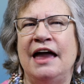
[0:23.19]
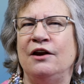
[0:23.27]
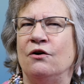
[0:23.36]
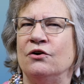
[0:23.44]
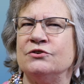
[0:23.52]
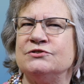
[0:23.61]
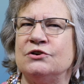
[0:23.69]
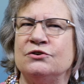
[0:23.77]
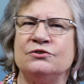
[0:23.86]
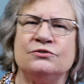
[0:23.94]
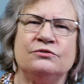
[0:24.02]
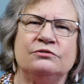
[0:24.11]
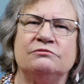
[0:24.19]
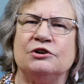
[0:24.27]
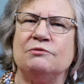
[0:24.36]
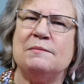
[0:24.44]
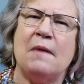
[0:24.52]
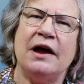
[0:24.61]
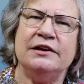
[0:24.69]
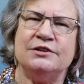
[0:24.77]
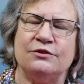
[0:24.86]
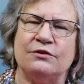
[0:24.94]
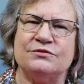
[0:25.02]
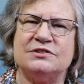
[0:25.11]
and also to
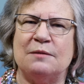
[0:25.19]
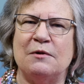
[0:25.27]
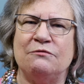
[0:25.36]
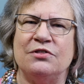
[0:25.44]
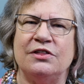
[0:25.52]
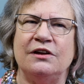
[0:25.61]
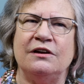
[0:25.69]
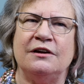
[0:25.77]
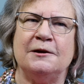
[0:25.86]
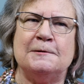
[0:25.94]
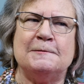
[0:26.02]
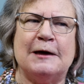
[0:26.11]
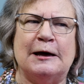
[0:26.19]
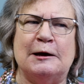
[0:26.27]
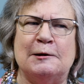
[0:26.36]
remind you of some of the